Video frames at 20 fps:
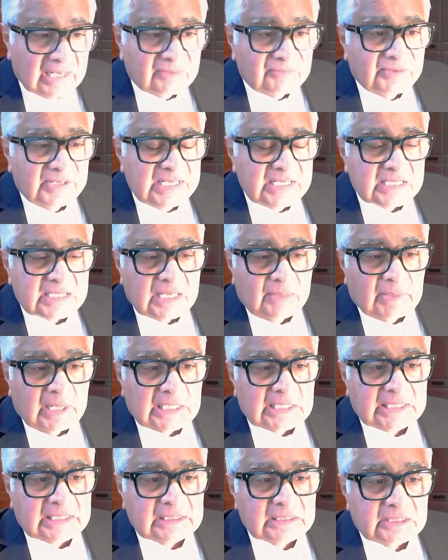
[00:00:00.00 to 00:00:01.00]
valve in
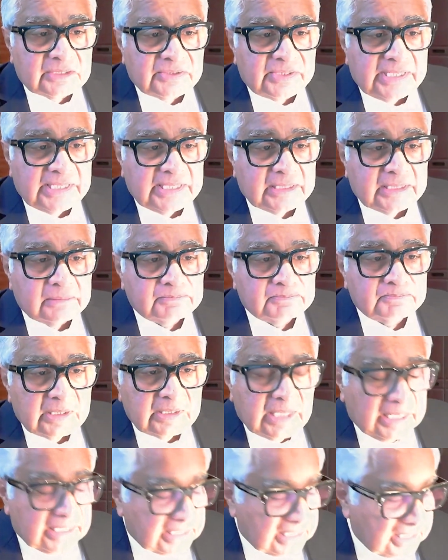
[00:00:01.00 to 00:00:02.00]
sub-article 3
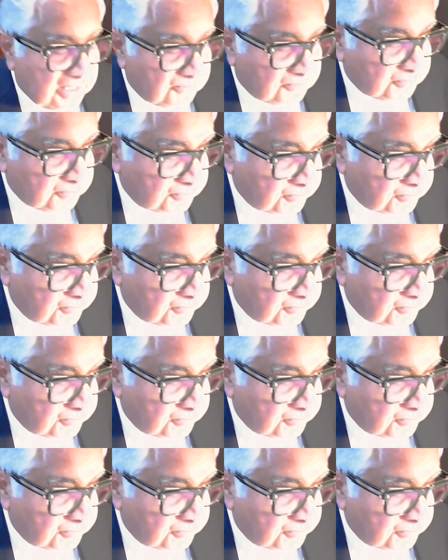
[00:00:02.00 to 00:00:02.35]
that